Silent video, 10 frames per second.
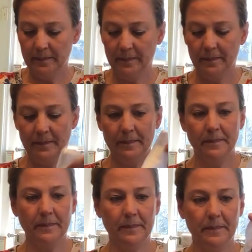
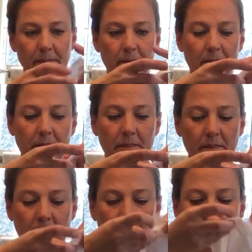
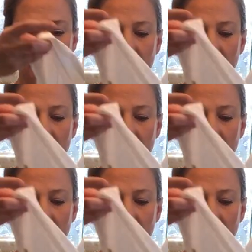No one is speaking in this clip.